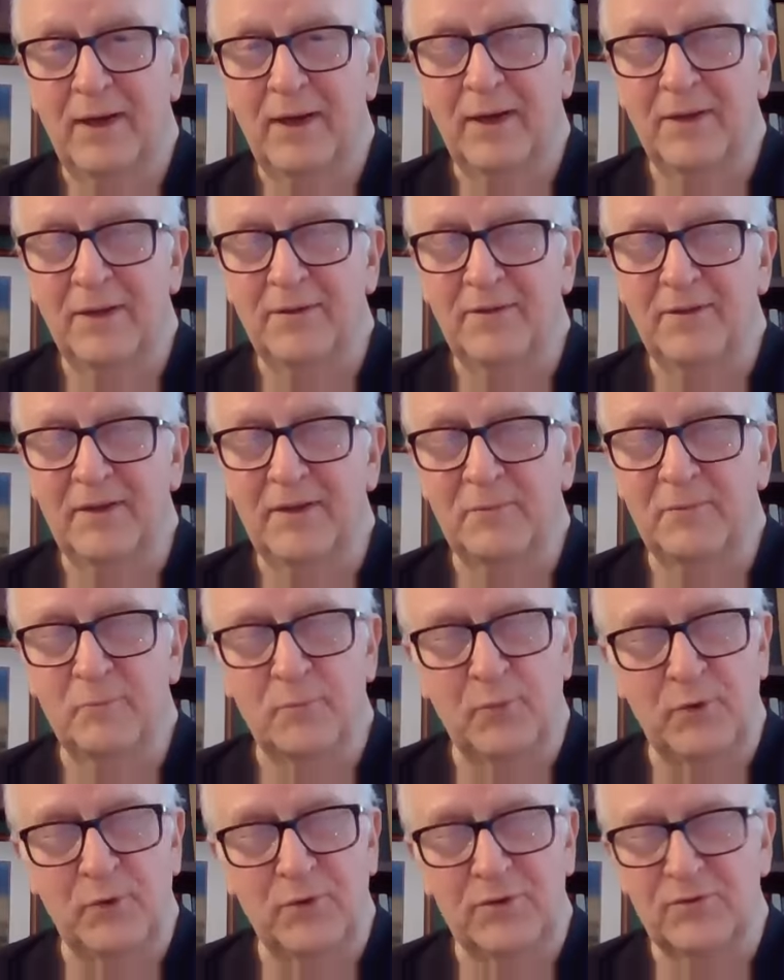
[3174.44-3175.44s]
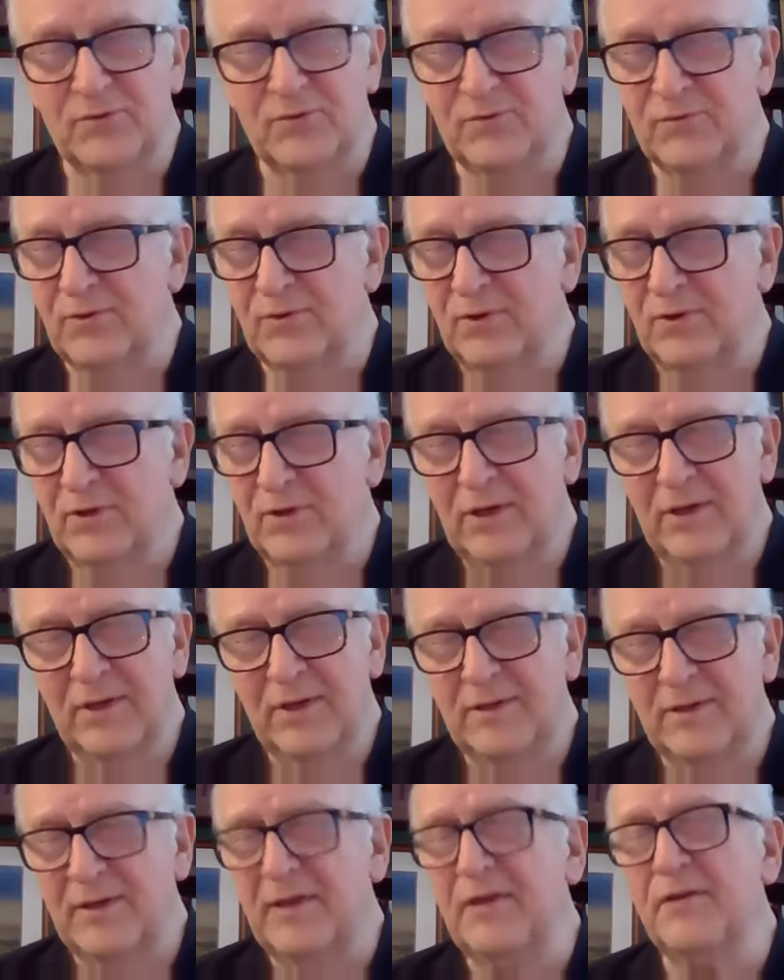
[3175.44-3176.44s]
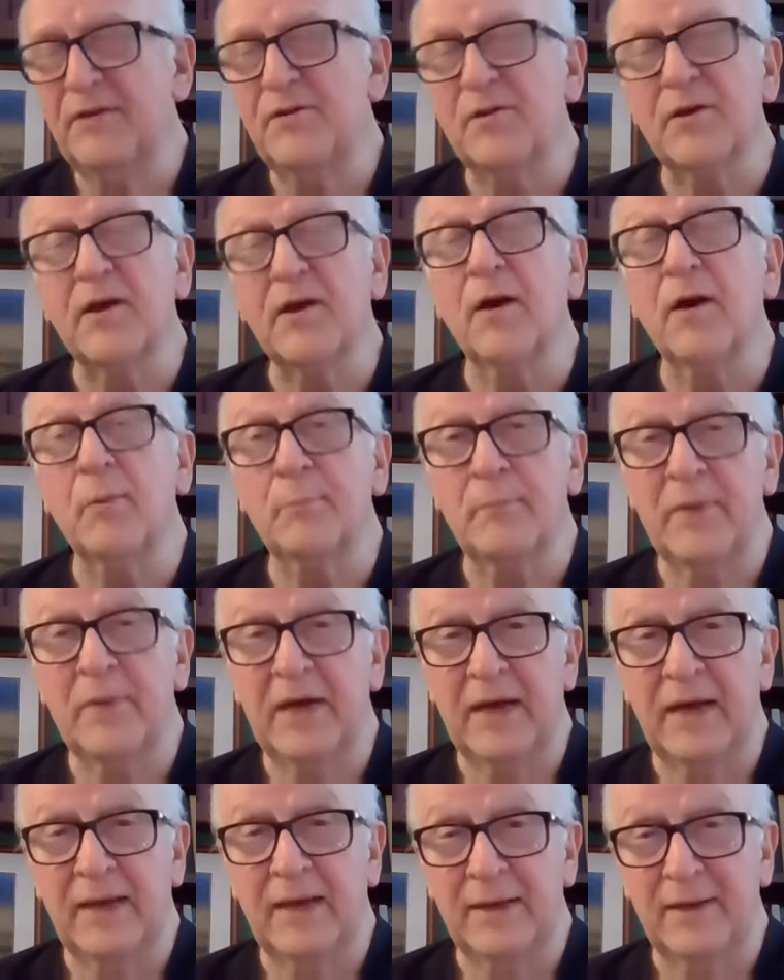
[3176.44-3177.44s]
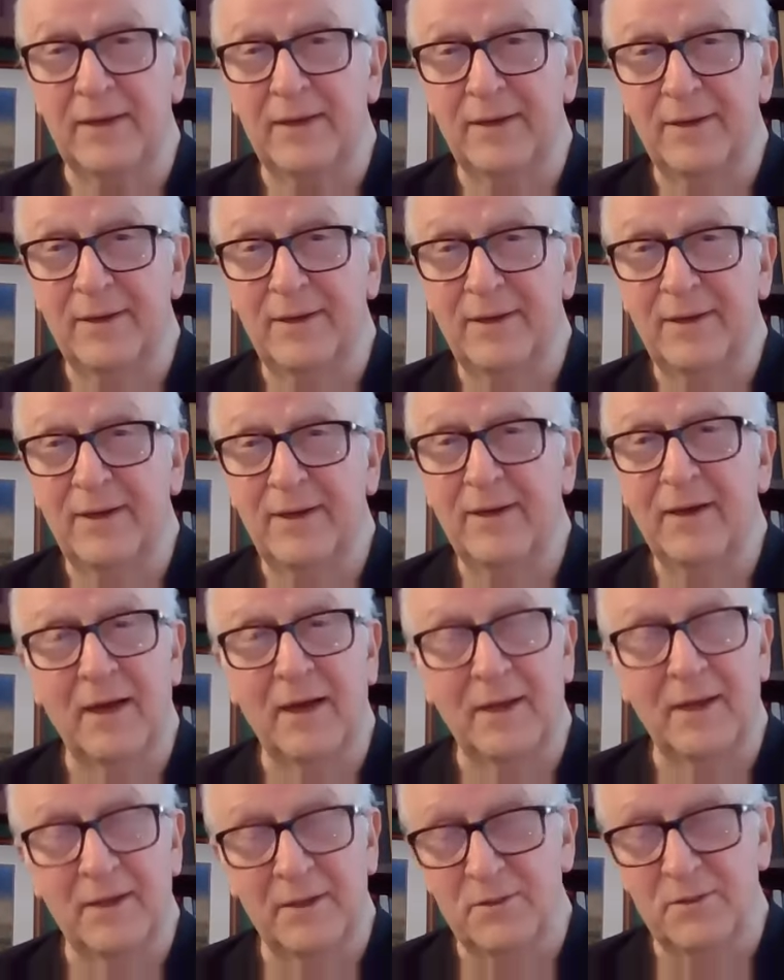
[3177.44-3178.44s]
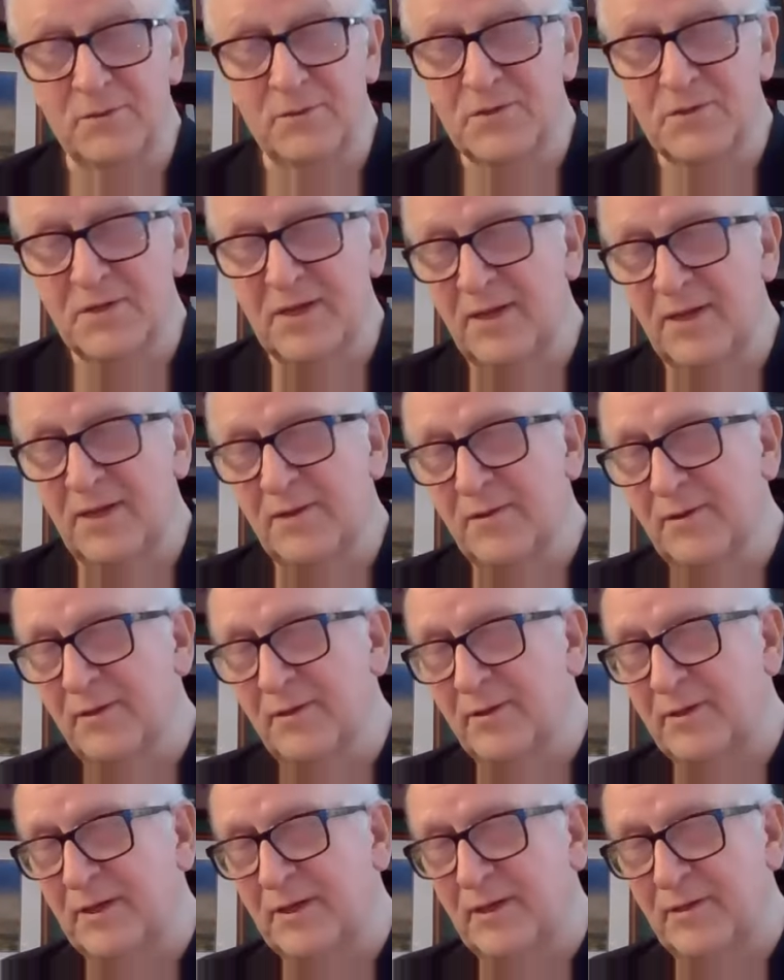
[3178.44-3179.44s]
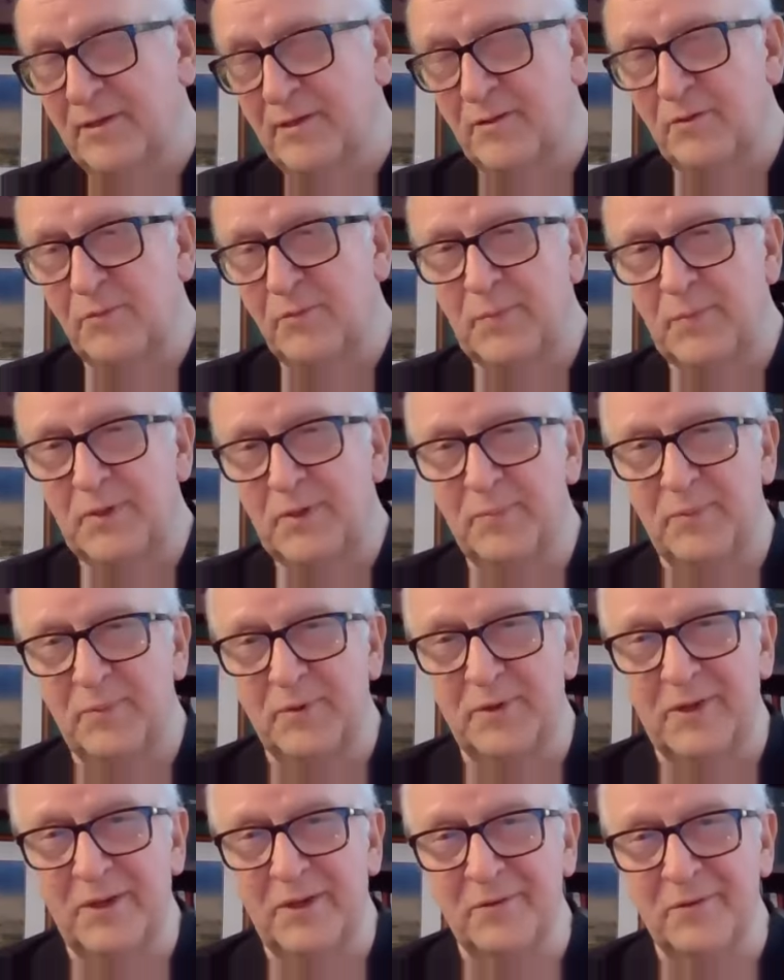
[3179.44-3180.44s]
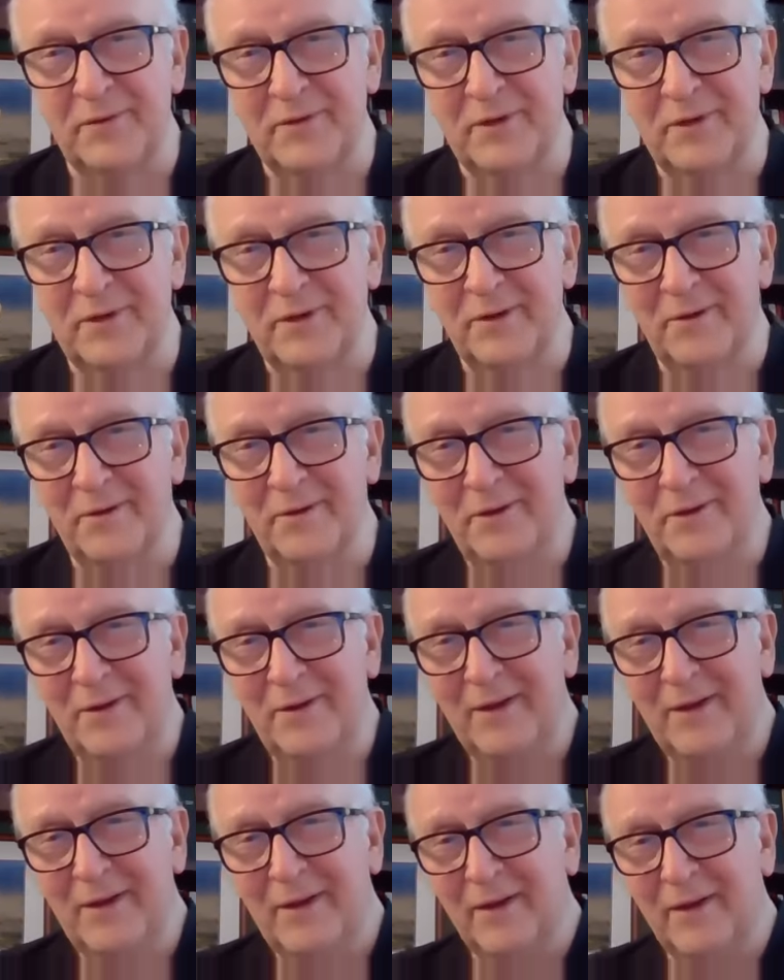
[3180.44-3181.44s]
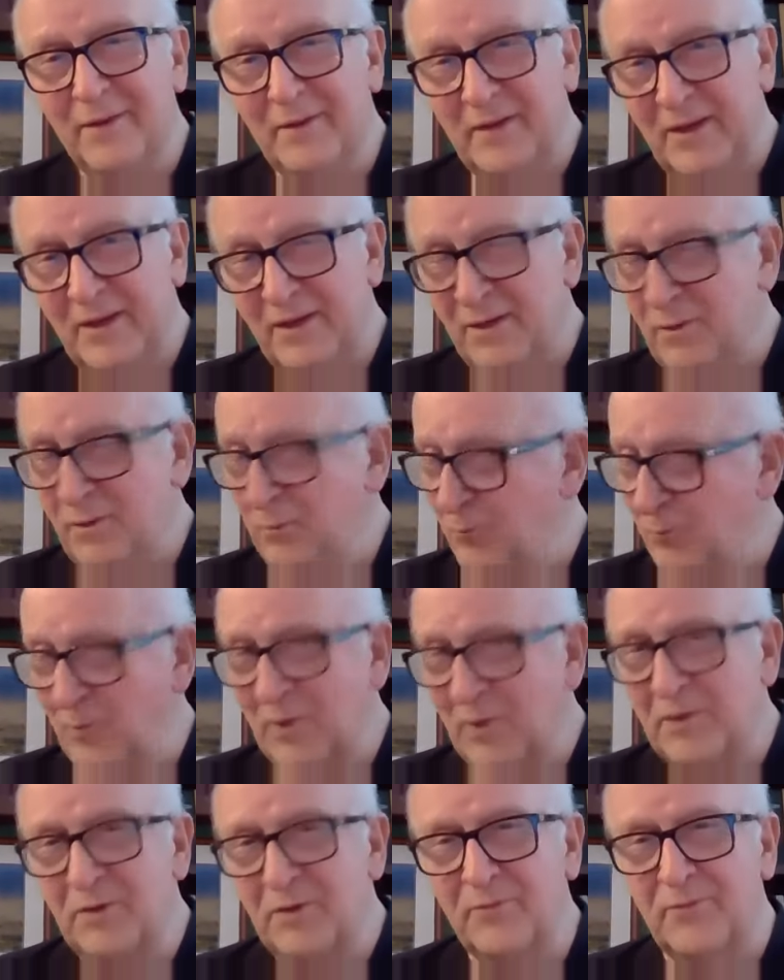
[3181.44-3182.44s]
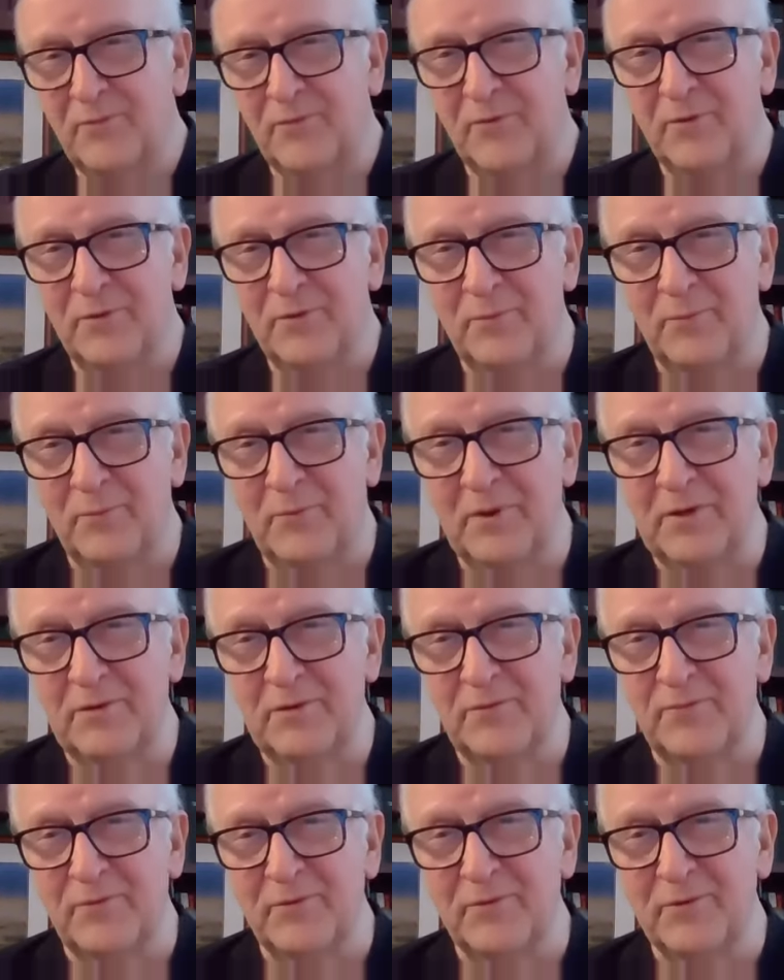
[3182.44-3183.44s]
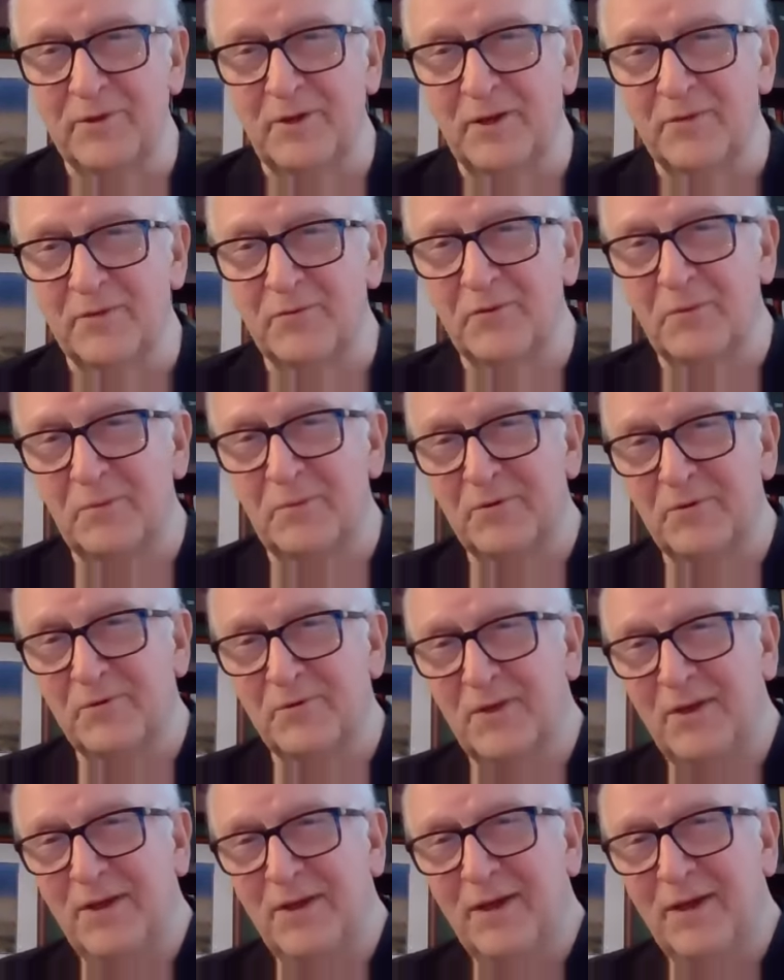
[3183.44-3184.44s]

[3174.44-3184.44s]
I think books need to come back. I understand there are Kindle people out there and they are wonderful, wonderful customers.